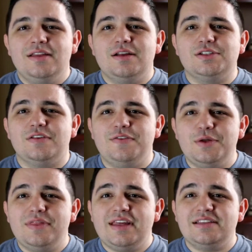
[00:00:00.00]
there's a
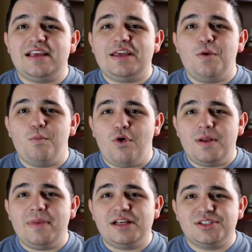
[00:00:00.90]
few things that you
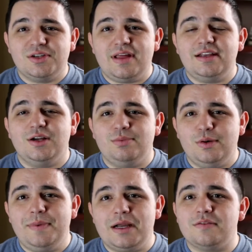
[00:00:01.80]
want to make sure that you're
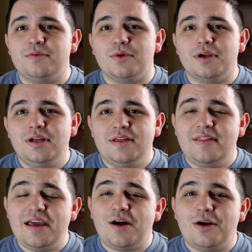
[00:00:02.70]
prepared for.
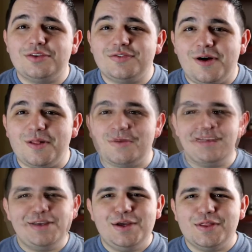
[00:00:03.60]
They are as
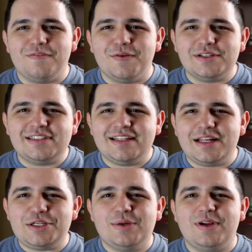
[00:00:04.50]
follows. The first thing
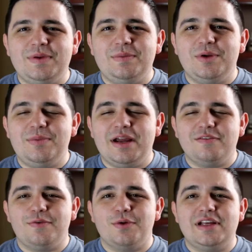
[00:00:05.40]
that you to be
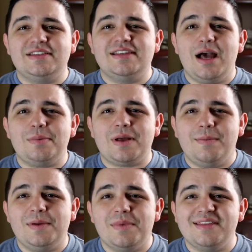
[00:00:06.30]
prepared for is the
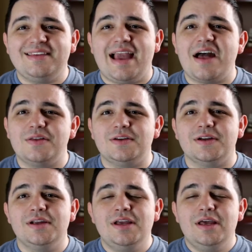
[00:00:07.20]
upcoming month calendar.
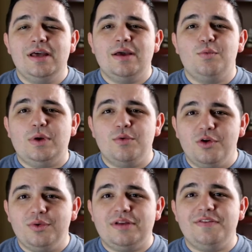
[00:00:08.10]
We
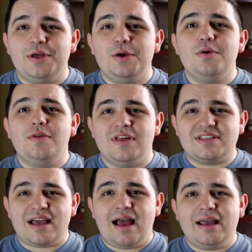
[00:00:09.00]
will review the
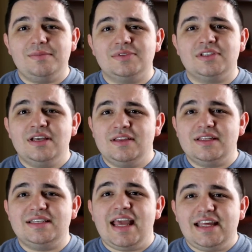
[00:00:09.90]
times,
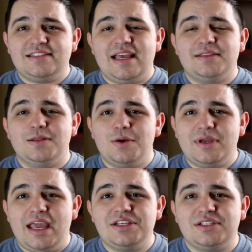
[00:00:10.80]
the dates, and the
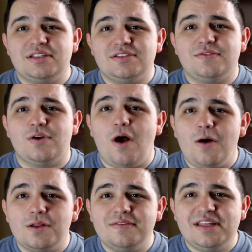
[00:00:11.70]
locations for
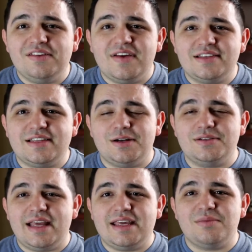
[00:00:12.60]
all of the events that are
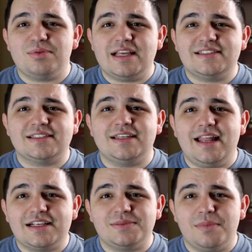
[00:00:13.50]
taking place in the
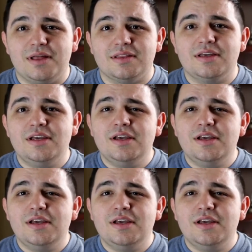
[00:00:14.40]
next month.